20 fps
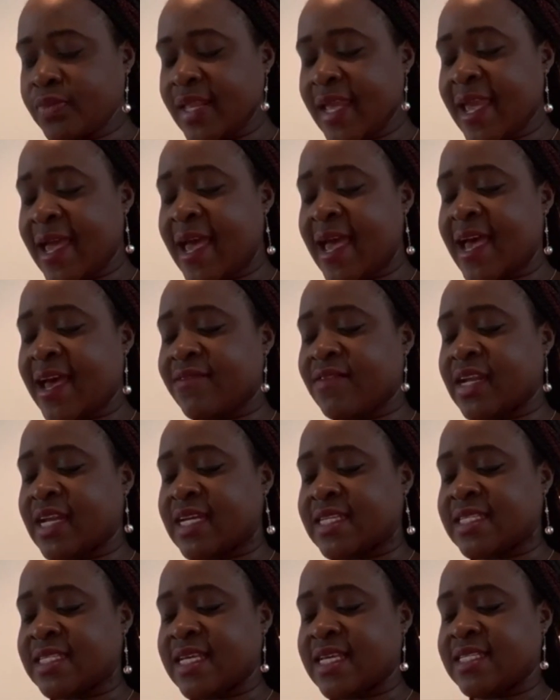have an
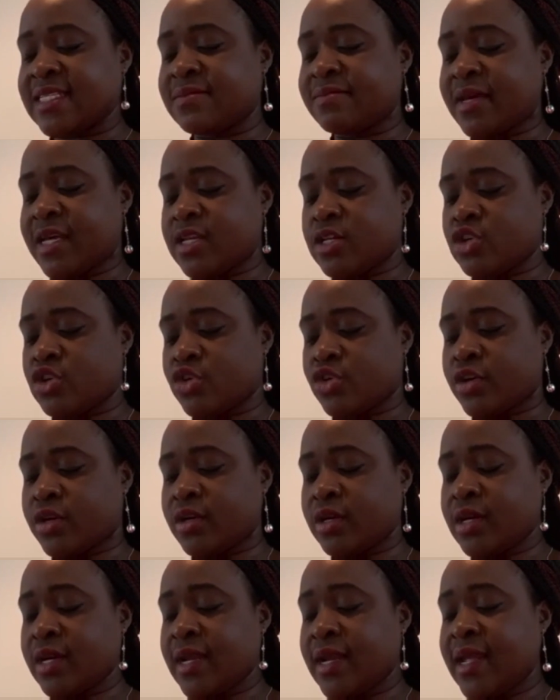assessment done.
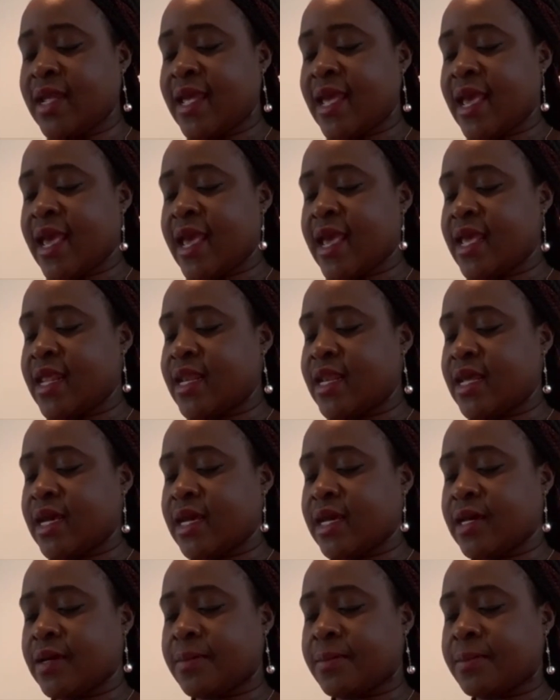And
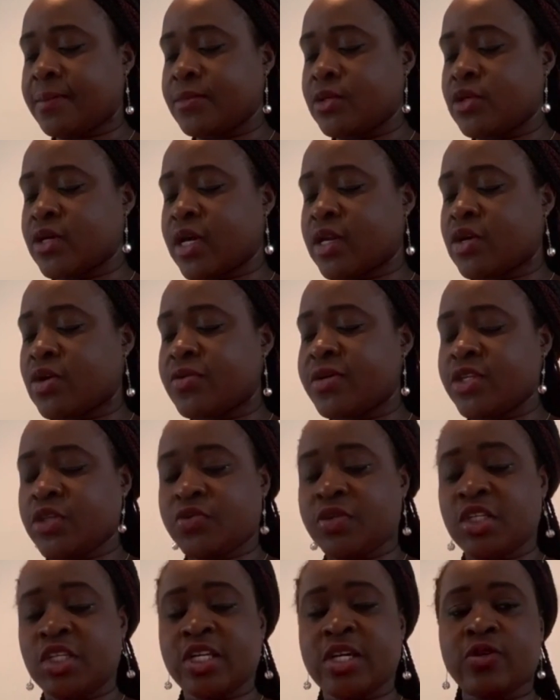um, you can always
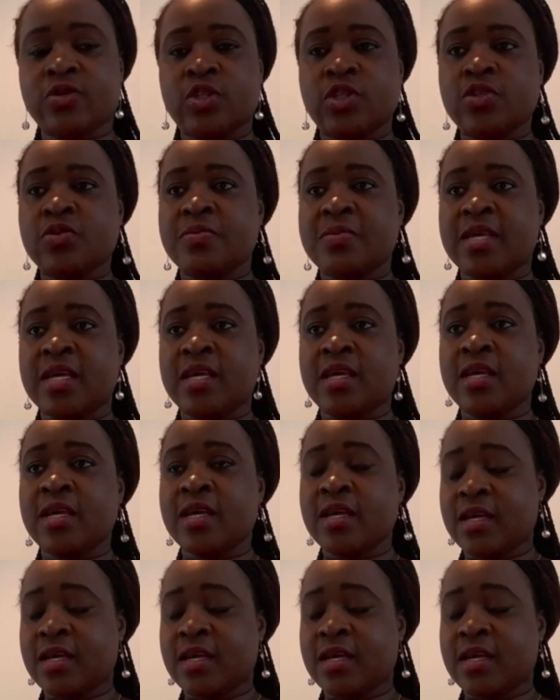reach out to me